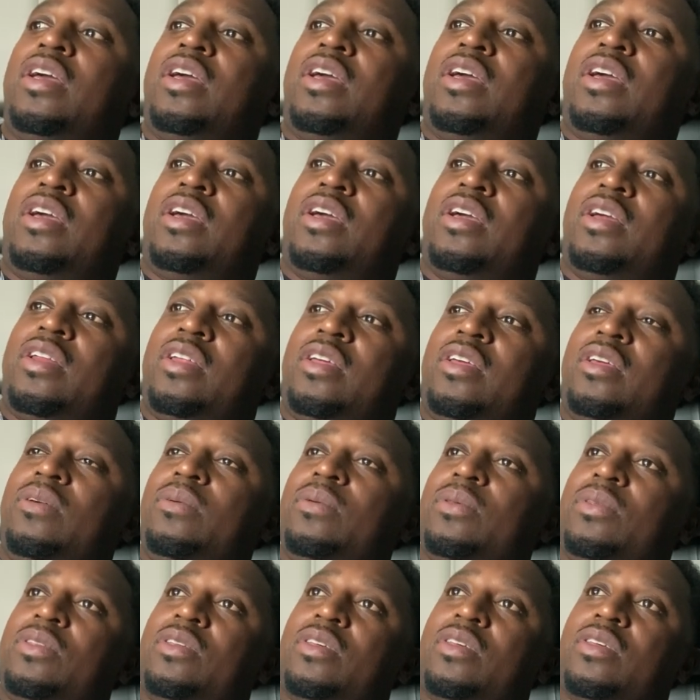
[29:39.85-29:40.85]
and he
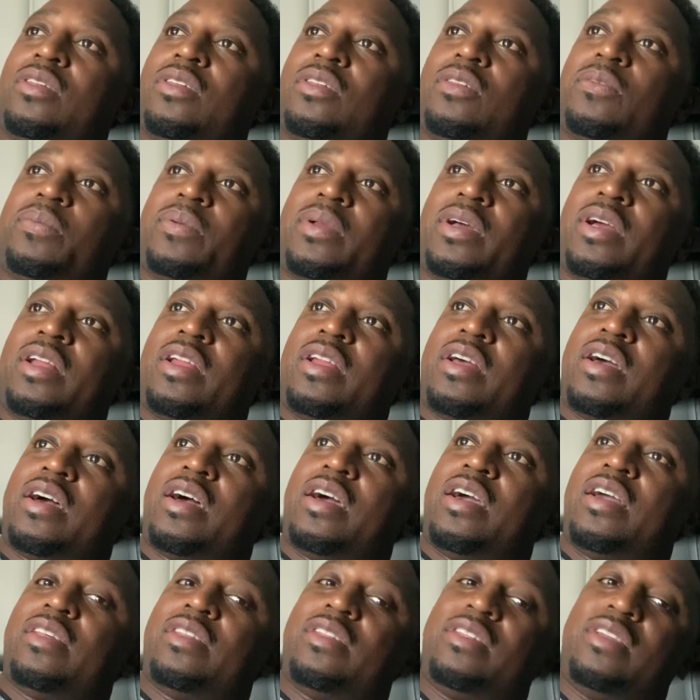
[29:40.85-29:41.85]
was just explaining
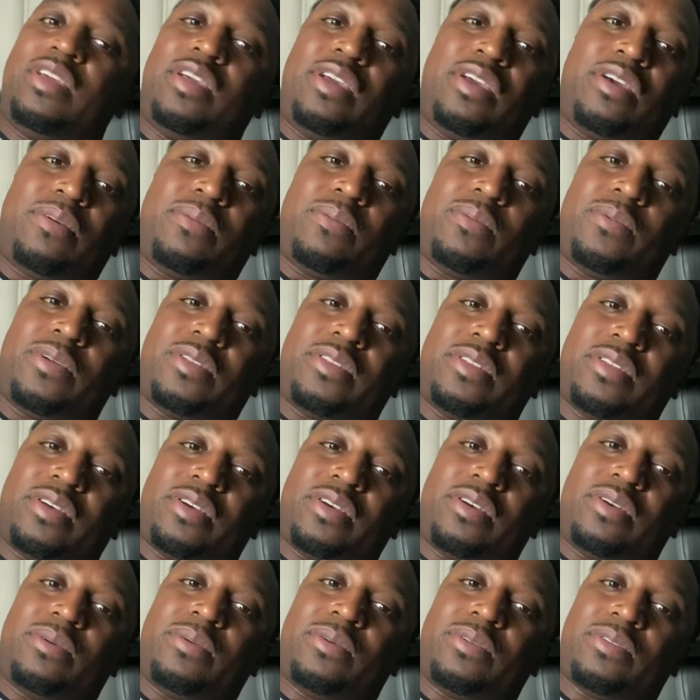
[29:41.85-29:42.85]
how his DM was
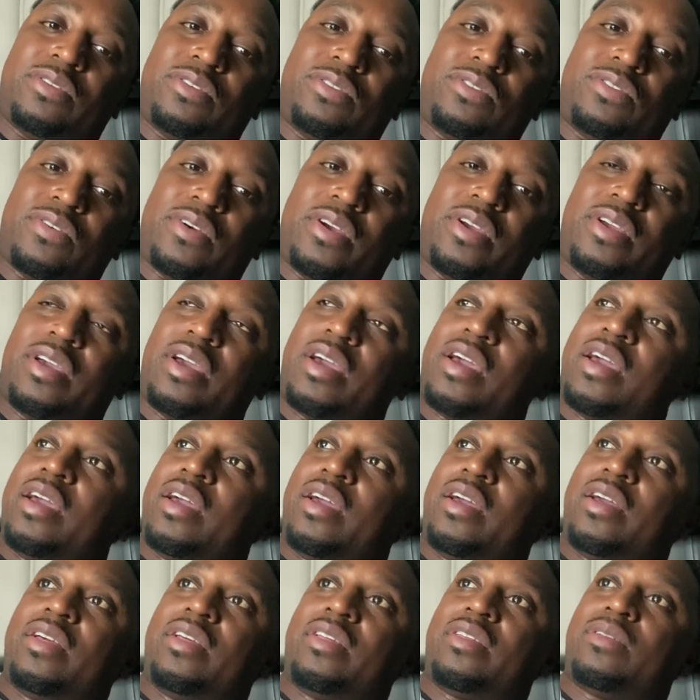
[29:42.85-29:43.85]
a straight
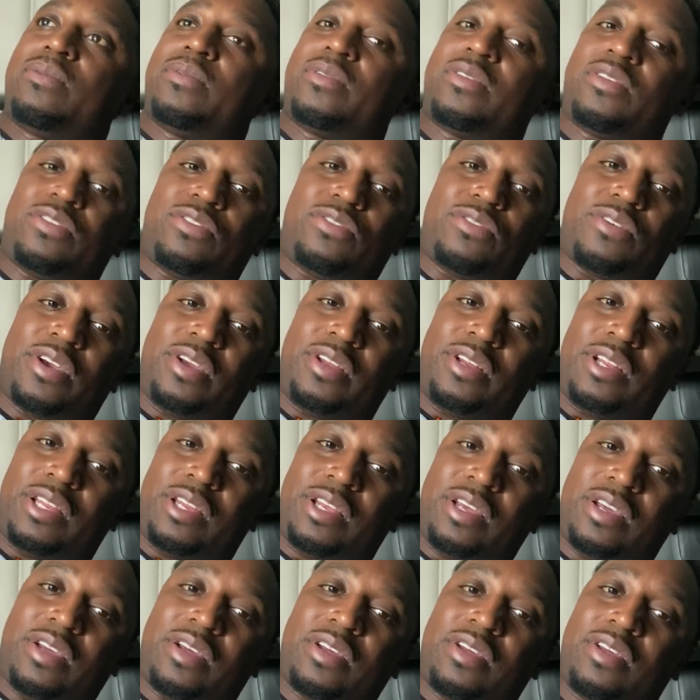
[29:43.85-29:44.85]
ass, was a straight
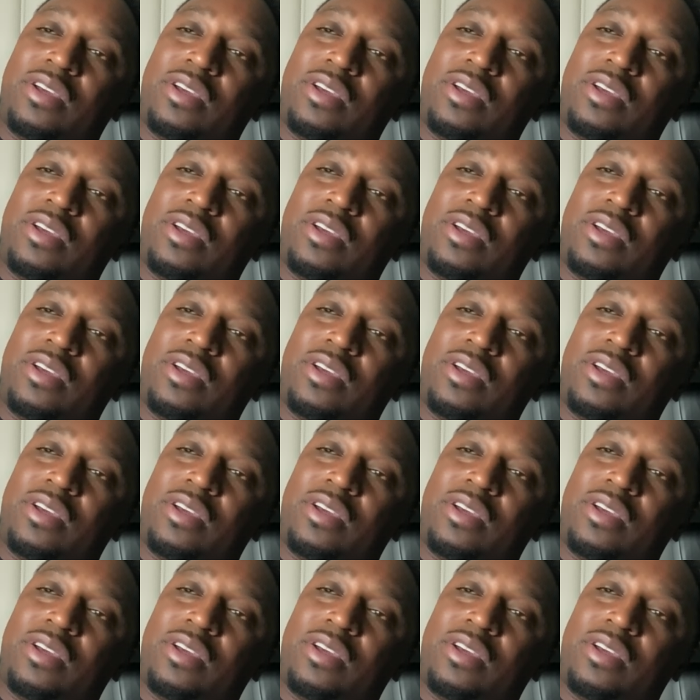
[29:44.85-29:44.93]
dick.